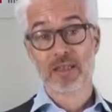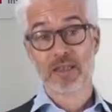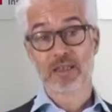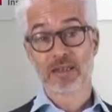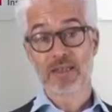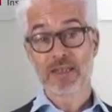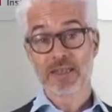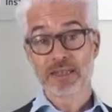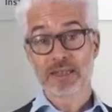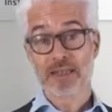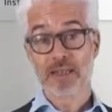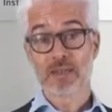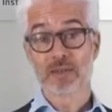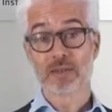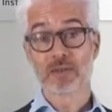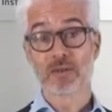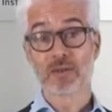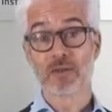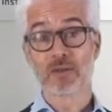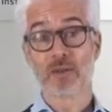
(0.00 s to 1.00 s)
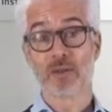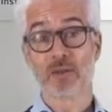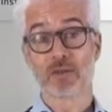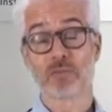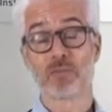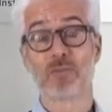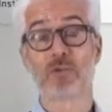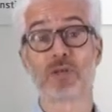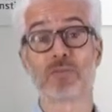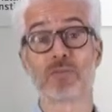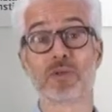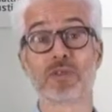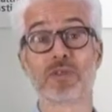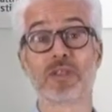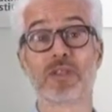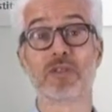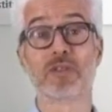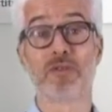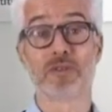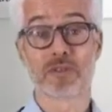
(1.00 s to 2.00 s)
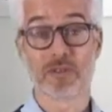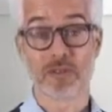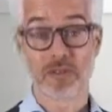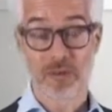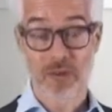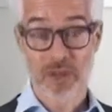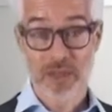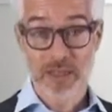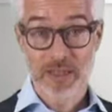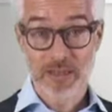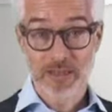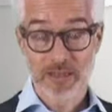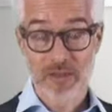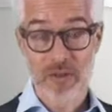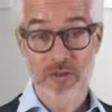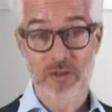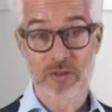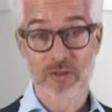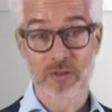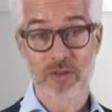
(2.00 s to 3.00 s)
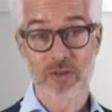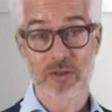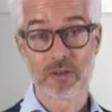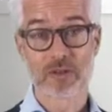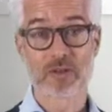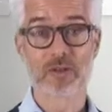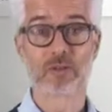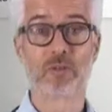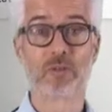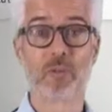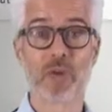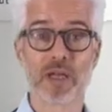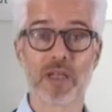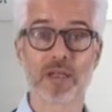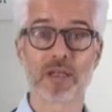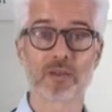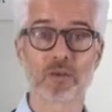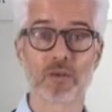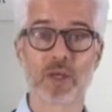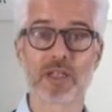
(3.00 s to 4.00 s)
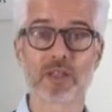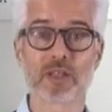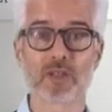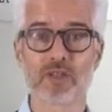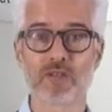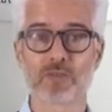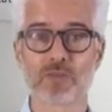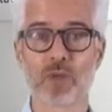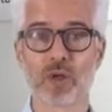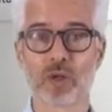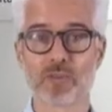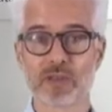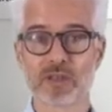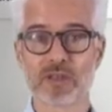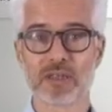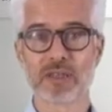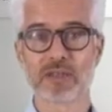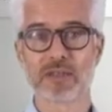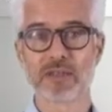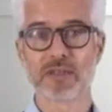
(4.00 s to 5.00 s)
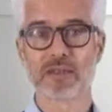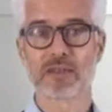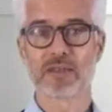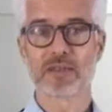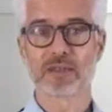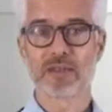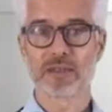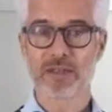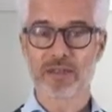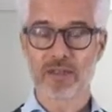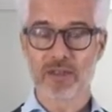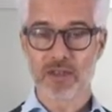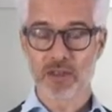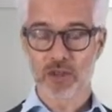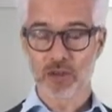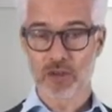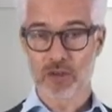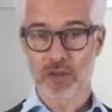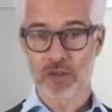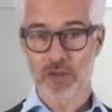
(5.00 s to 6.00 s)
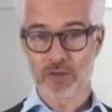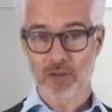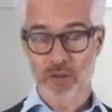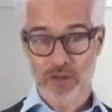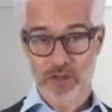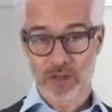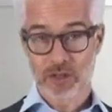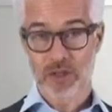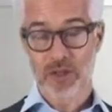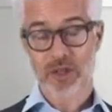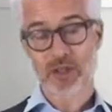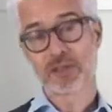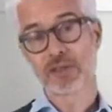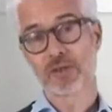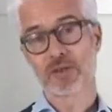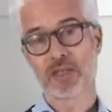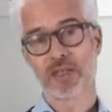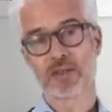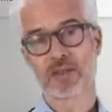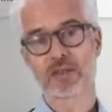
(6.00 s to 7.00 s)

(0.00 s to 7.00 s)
These are so-called property constraints concerning the domain and range of properties, and this is additional knowledge that you can